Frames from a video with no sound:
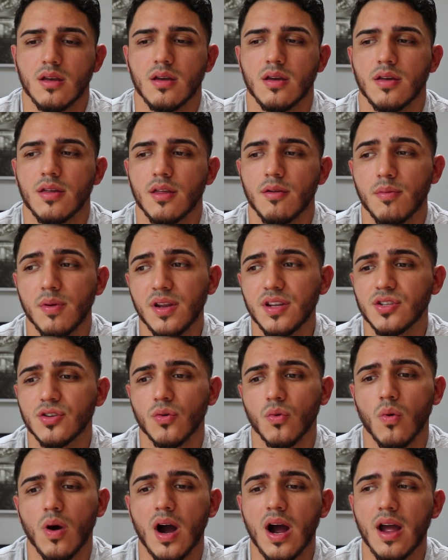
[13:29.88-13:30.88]
the reason
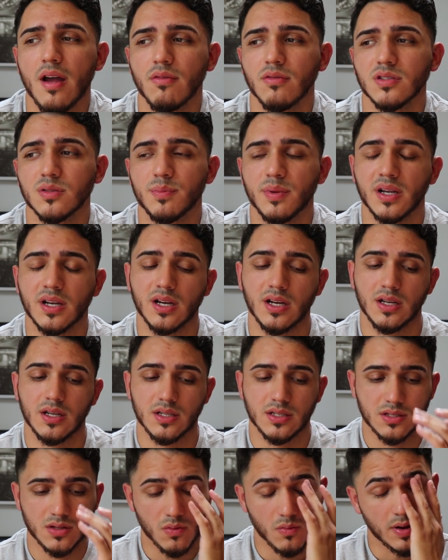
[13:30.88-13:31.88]
why was
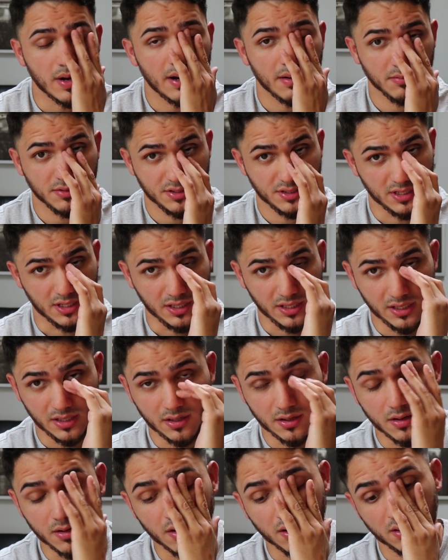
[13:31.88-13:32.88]
because when I was
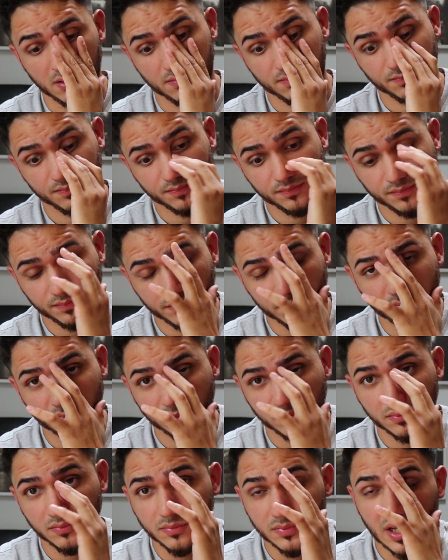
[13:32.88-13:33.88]
younger, um,
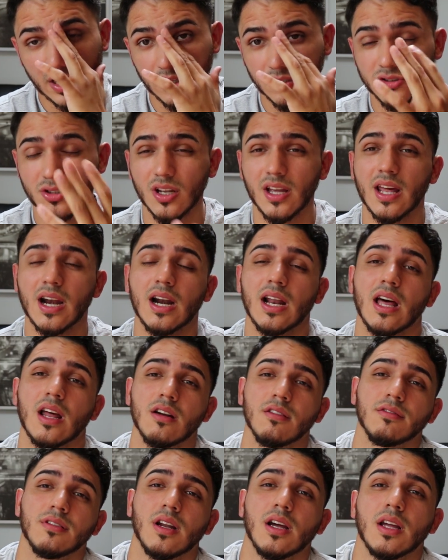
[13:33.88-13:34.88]
I used to get a lot
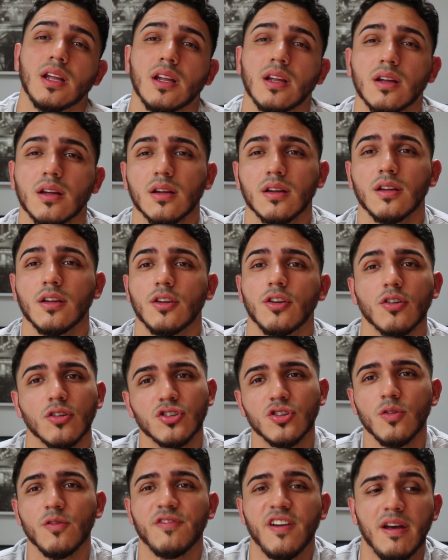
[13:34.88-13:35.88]
of like, you're
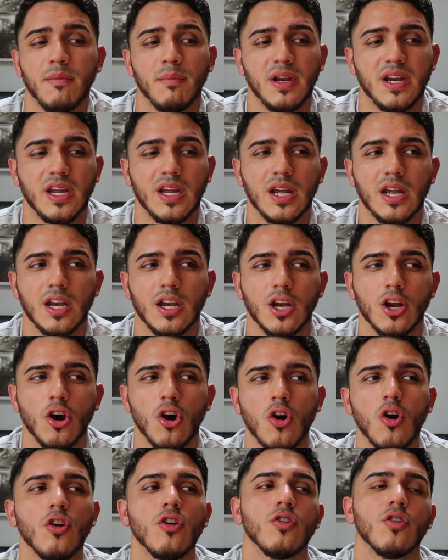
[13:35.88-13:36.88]
too feminine,
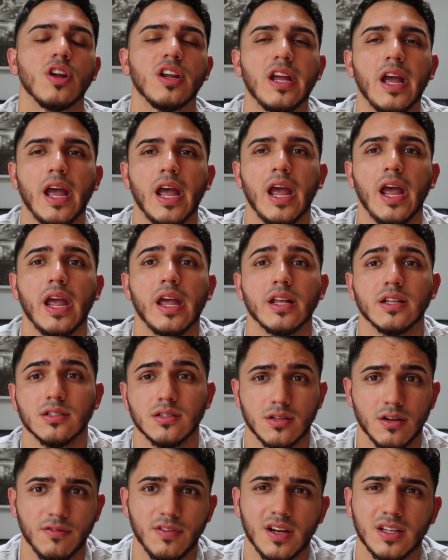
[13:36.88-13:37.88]
oh, you're gay, and
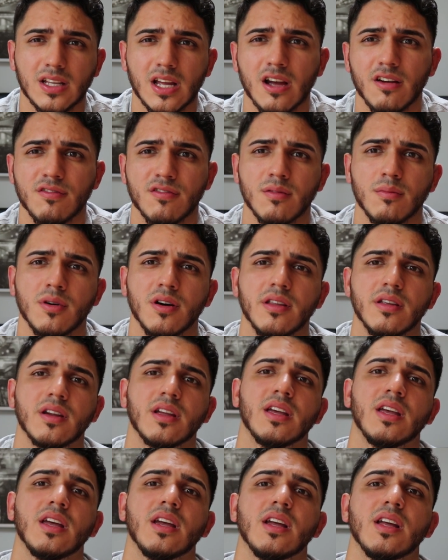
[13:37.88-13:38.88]
stuff like that from other
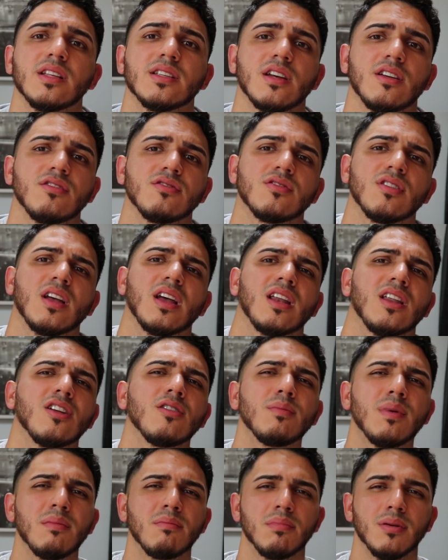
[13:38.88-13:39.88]
kids. I used to get a little
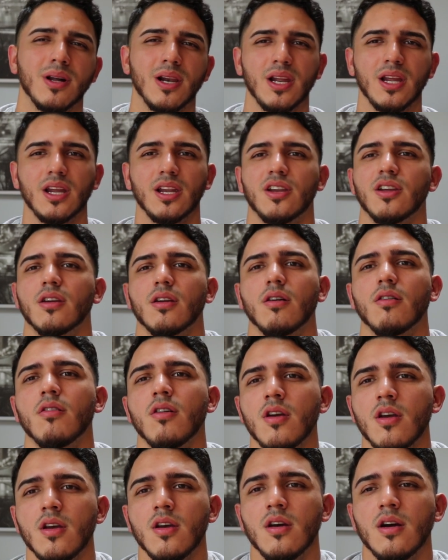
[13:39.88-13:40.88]
bit bullied, you know.
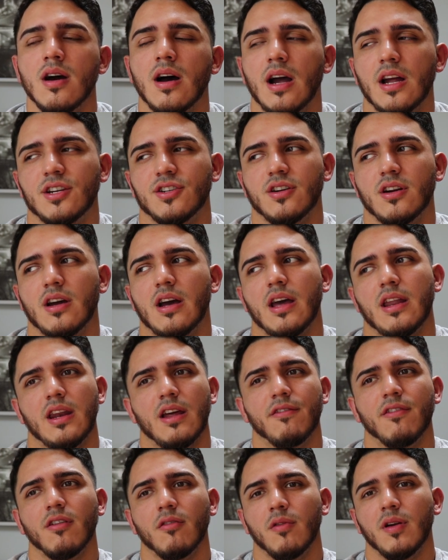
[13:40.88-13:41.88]
I try, I
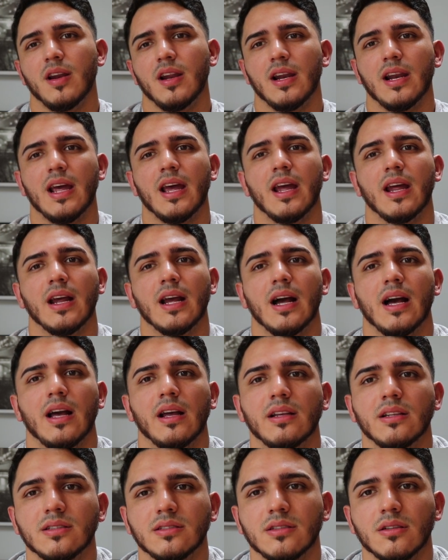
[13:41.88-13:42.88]
never really let
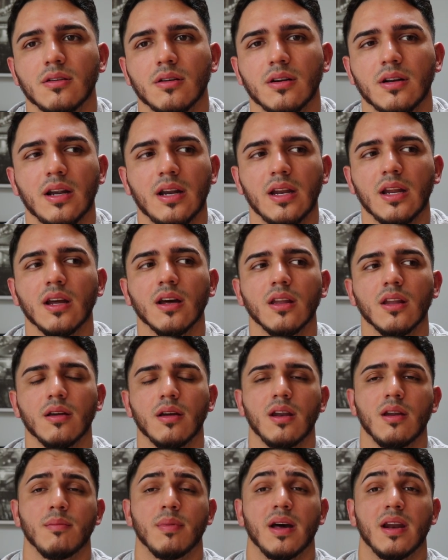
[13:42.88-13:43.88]
guys or any other
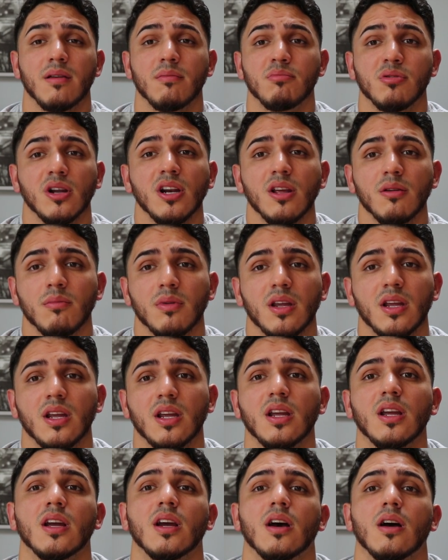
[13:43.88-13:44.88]
anybody bully
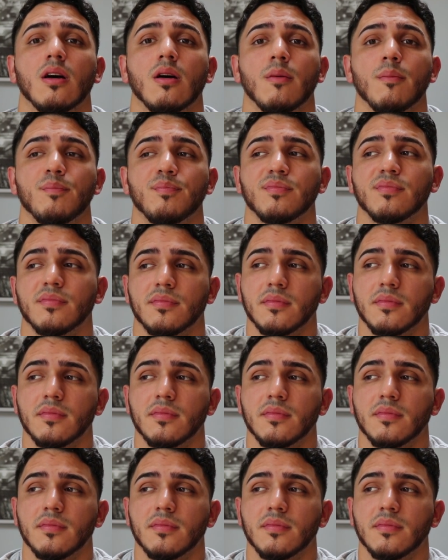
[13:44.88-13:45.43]
me. Um,